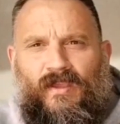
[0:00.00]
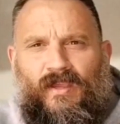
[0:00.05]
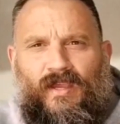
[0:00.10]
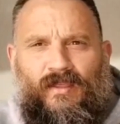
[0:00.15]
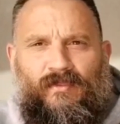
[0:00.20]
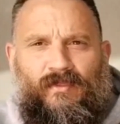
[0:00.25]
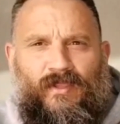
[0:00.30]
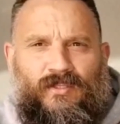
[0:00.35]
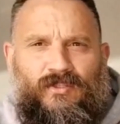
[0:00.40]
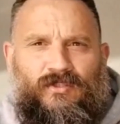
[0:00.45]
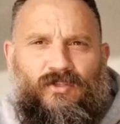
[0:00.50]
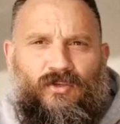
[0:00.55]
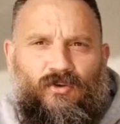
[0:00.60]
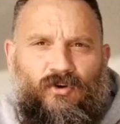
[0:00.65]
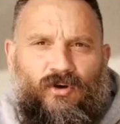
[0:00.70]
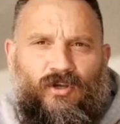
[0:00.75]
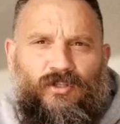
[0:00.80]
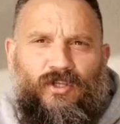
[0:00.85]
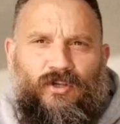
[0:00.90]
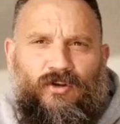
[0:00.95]
And that's the
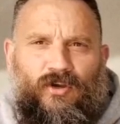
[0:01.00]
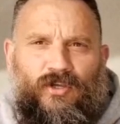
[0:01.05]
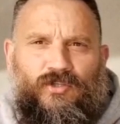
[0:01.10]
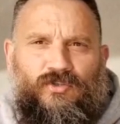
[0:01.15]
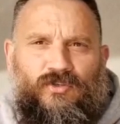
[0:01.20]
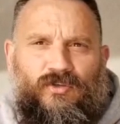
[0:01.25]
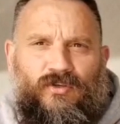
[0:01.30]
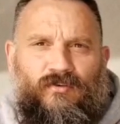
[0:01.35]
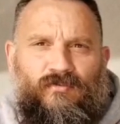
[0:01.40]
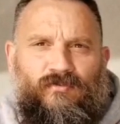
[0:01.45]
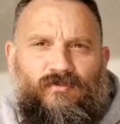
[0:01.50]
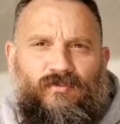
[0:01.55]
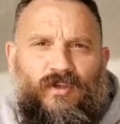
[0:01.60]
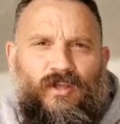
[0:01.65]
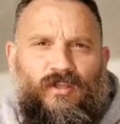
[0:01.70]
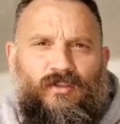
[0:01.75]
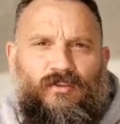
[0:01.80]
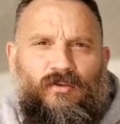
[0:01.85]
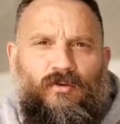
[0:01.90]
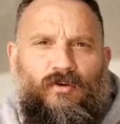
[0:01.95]
God that I serve,
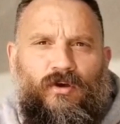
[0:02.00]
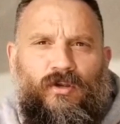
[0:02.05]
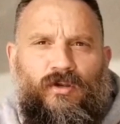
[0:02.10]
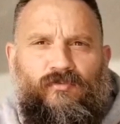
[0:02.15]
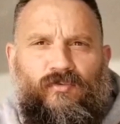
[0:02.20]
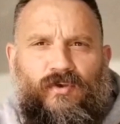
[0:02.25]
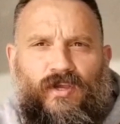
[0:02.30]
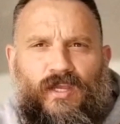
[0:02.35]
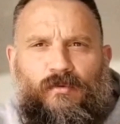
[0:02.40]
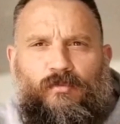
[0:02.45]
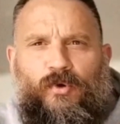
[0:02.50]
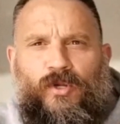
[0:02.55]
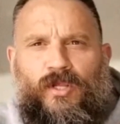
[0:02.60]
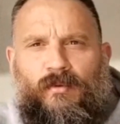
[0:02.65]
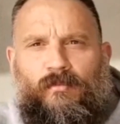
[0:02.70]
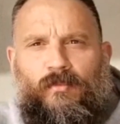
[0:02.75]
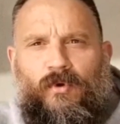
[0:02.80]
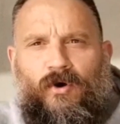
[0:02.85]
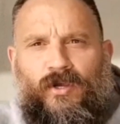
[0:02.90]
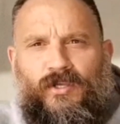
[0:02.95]
the God of
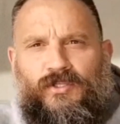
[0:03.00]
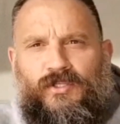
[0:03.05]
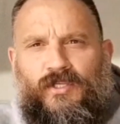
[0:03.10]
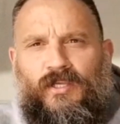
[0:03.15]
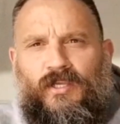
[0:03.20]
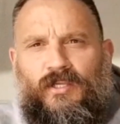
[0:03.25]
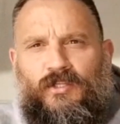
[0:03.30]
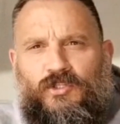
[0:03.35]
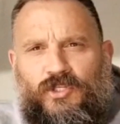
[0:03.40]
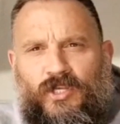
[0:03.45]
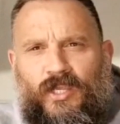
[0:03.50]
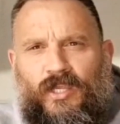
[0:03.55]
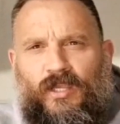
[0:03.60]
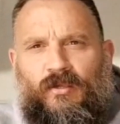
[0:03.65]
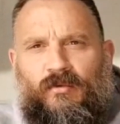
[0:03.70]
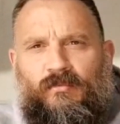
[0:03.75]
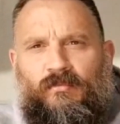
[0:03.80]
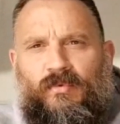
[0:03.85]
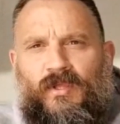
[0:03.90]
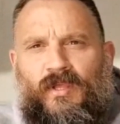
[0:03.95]
Abraham, Isaac, and
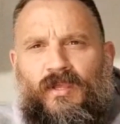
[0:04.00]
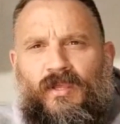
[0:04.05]
Jacob.